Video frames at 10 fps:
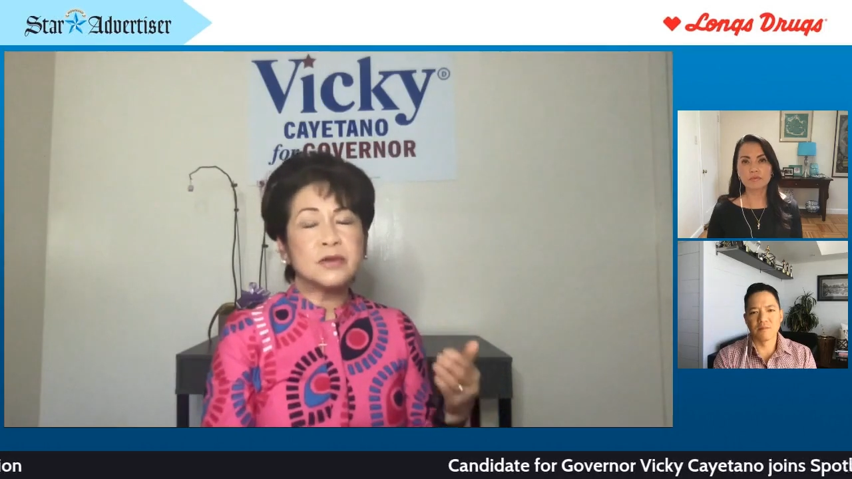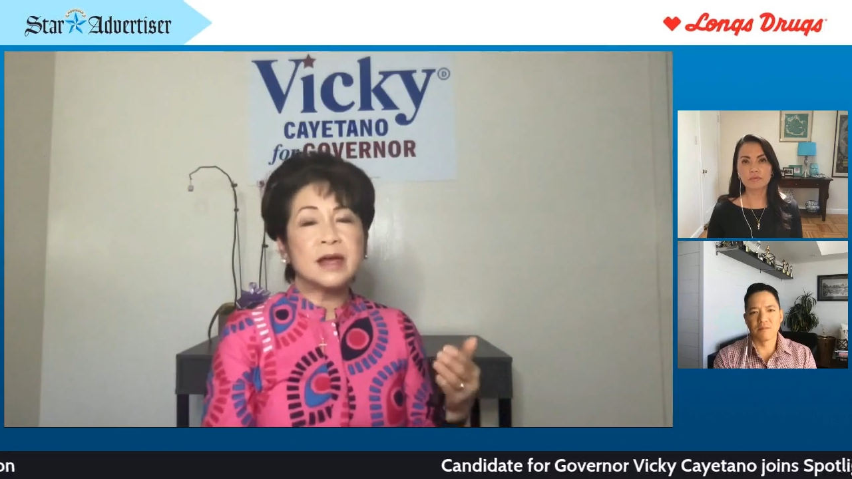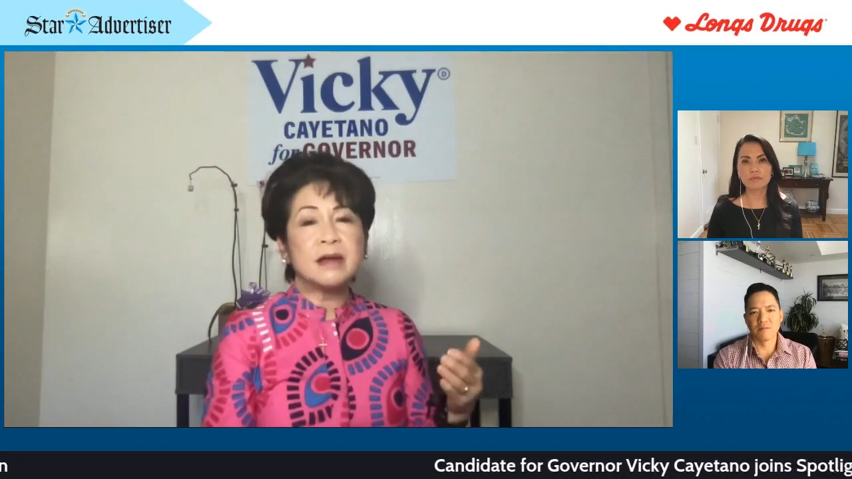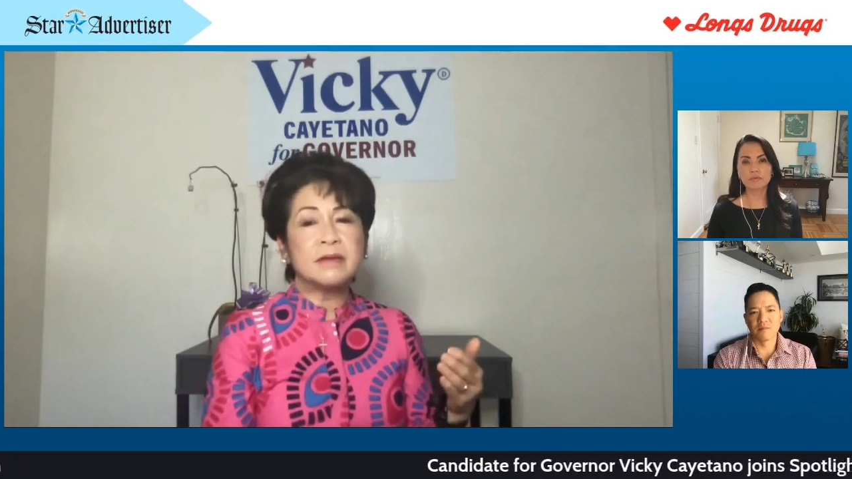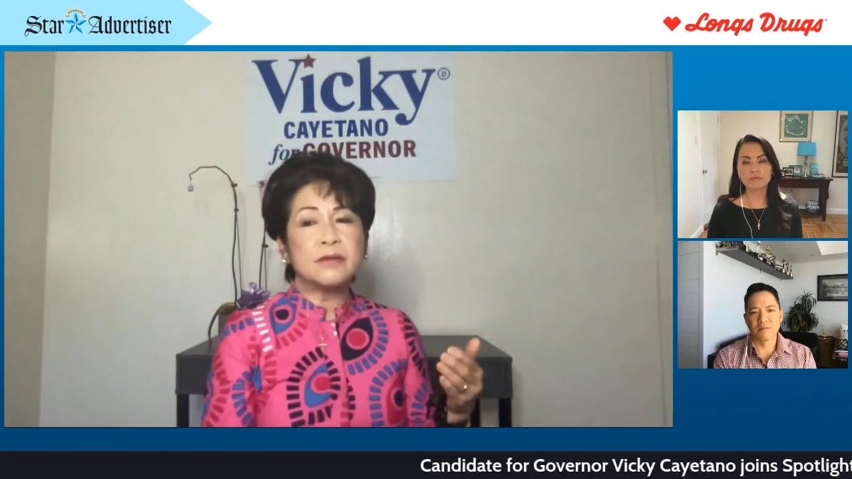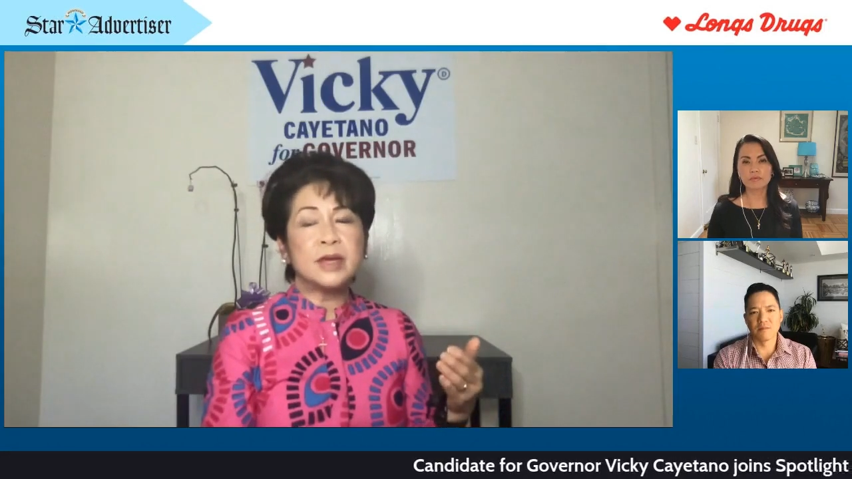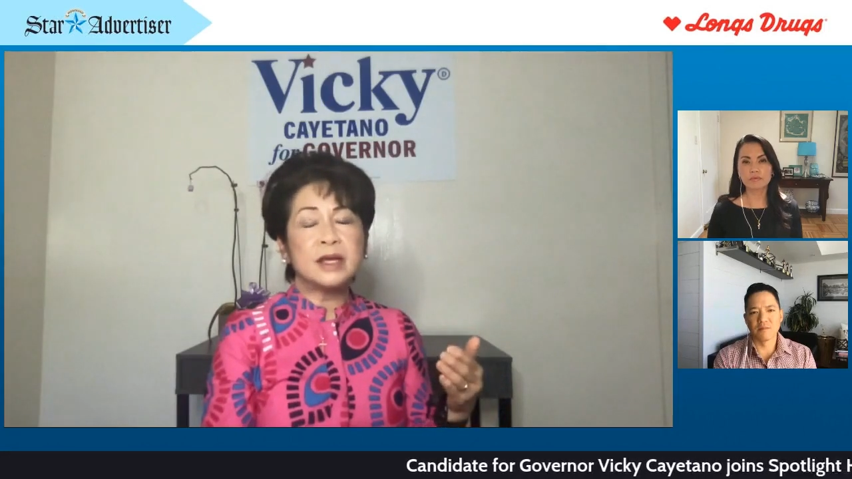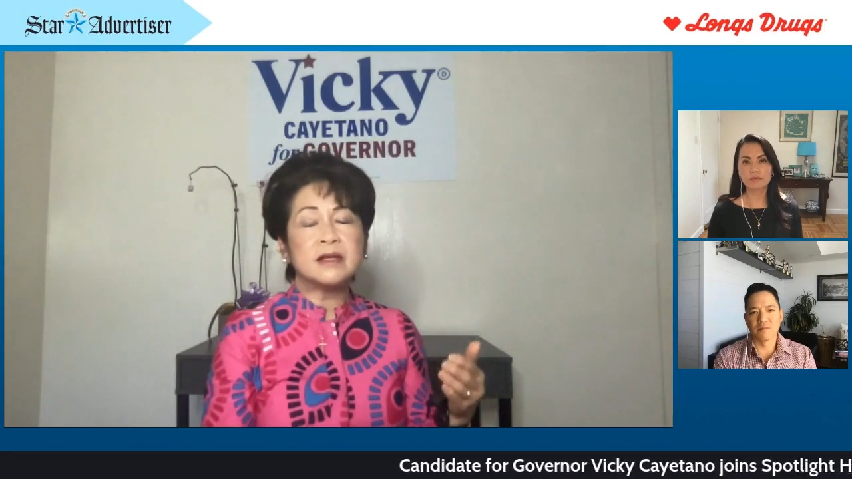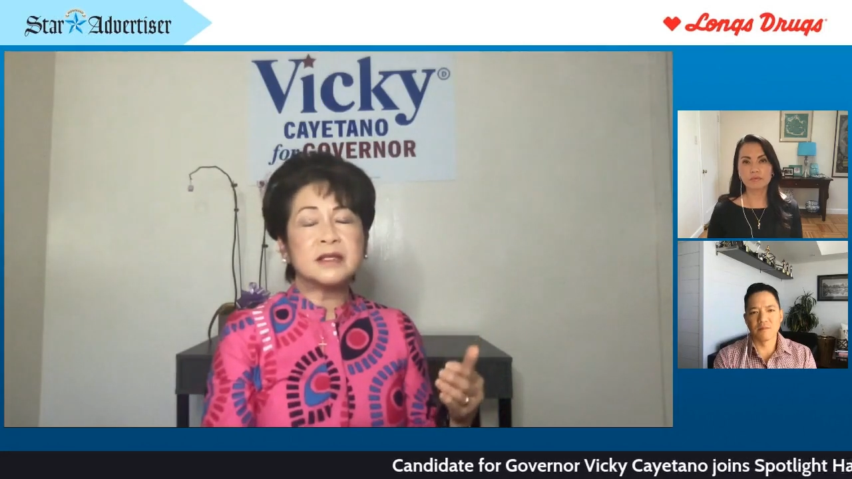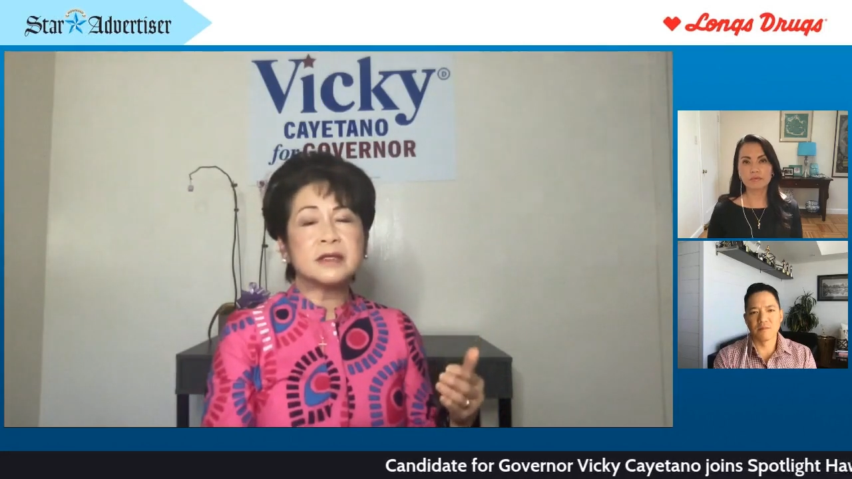that we
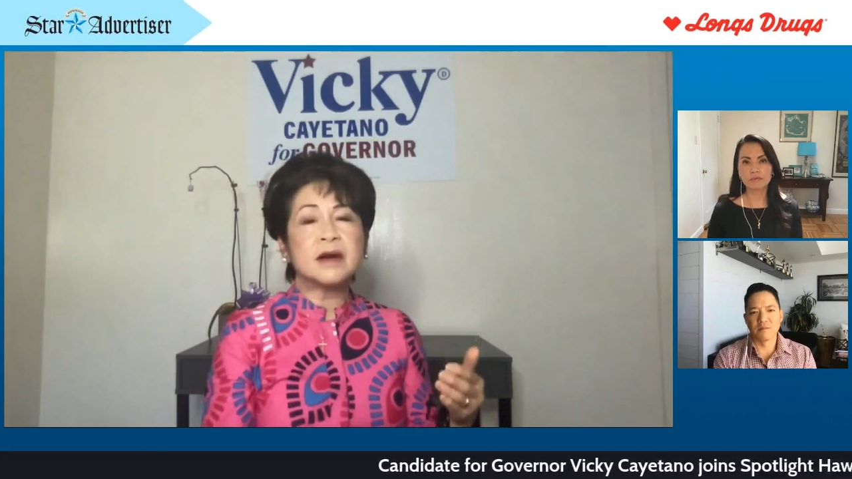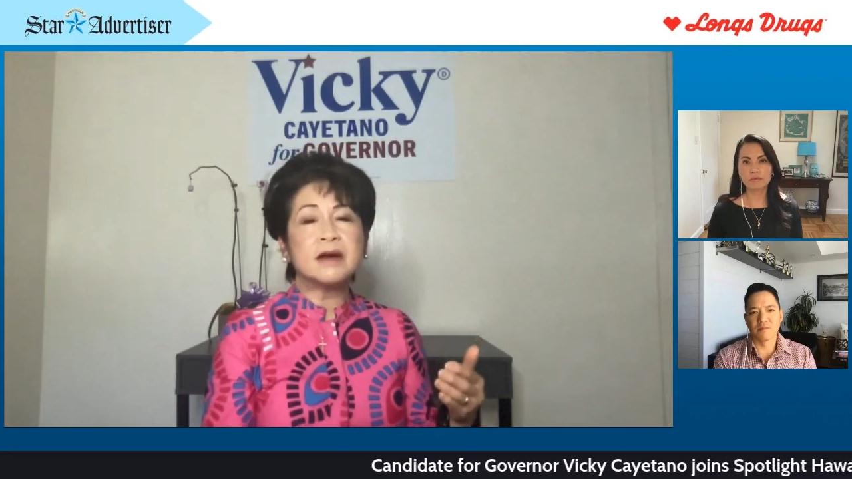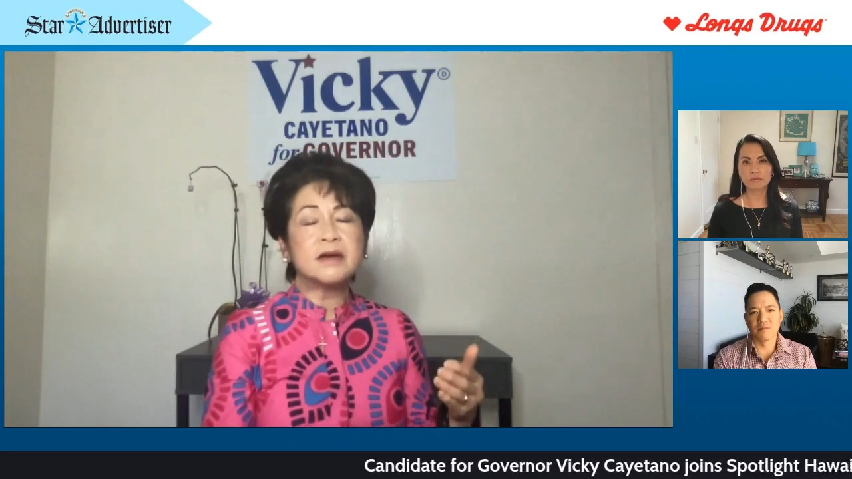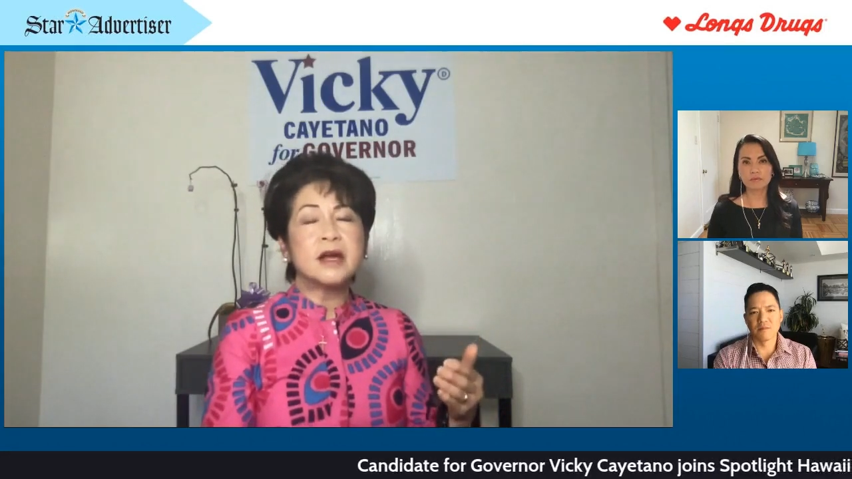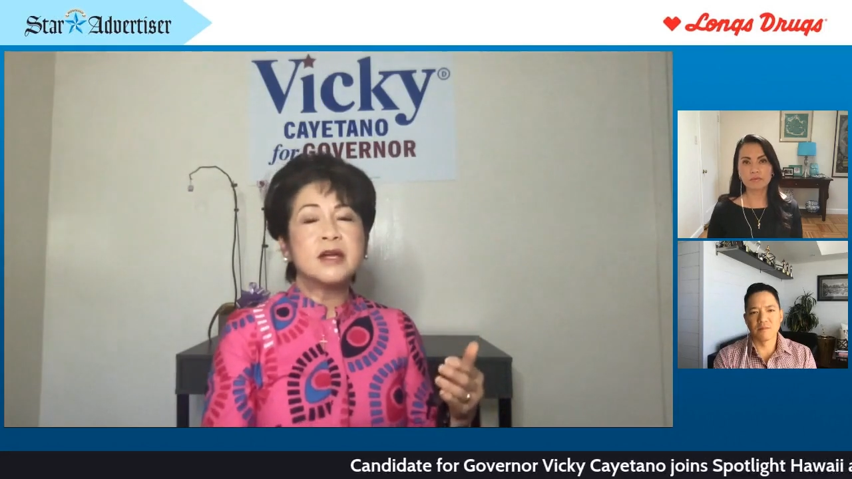can start